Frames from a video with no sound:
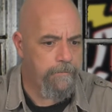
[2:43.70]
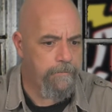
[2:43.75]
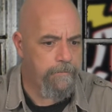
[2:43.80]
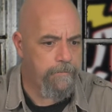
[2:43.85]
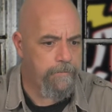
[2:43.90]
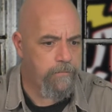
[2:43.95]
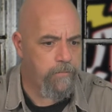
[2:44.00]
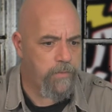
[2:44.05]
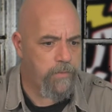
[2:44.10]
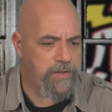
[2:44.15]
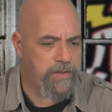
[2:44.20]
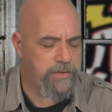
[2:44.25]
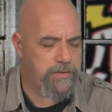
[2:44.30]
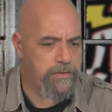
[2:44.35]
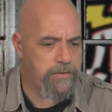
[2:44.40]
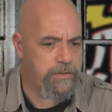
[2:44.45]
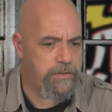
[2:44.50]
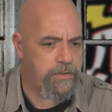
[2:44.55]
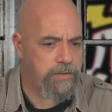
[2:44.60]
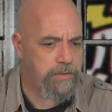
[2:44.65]
Whether
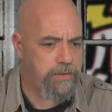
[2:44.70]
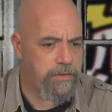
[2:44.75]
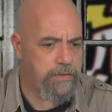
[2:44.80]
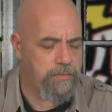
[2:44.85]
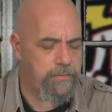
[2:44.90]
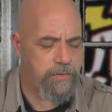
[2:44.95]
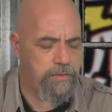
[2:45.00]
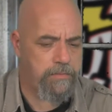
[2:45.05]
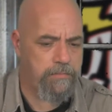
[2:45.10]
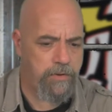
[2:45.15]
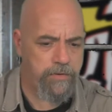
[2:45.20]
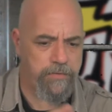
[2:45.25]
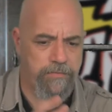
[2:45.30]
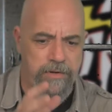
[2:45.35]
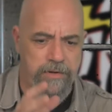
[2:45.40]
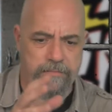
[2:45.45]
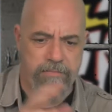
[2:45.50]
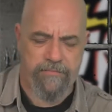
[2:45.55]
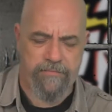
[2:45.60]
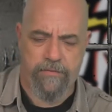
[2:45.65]
you
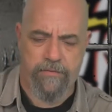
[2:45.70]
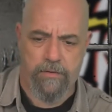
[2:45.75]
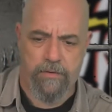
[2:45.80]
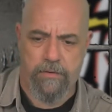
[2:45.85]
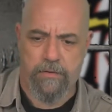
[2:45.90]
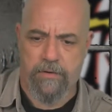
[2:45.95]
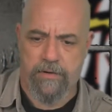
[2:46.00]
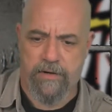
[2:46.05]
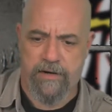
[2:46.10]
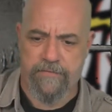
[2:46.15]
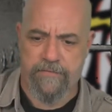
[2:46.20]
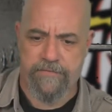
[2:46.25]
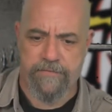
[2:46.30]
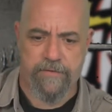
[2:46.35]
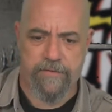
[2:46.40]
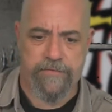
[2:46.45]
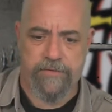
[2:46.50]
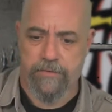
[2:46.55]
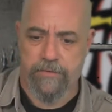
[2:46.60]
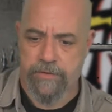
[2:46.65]
moderate before or after,
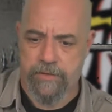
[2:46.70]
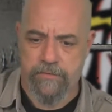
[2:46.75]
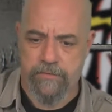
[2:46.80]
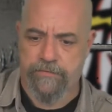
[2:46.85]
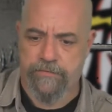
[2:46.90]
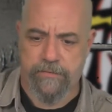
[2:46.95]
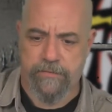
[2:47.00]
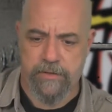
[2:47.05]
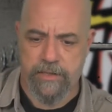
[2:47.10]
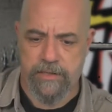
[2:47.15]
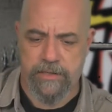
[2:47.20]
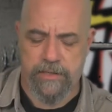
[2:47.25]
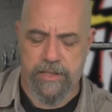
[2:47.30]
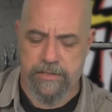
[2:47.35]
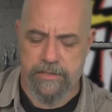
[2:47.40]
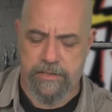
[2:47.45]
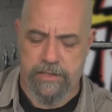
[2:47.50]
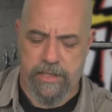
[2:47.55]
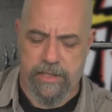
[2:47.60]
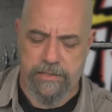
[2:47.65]
if you're neutral,
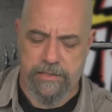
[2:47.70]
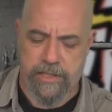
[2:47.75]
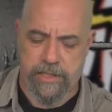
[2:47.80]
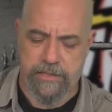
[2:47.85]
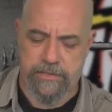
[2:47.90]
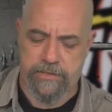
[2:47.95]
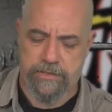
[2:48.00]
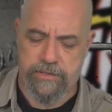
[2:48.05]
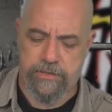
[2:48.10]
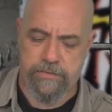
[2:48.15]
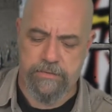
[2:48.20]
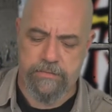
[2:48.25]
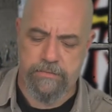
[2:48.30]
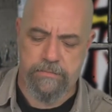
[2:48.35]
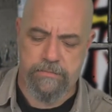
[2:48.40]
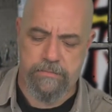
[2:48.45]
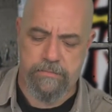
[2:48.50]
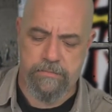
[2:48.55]
it shouldn't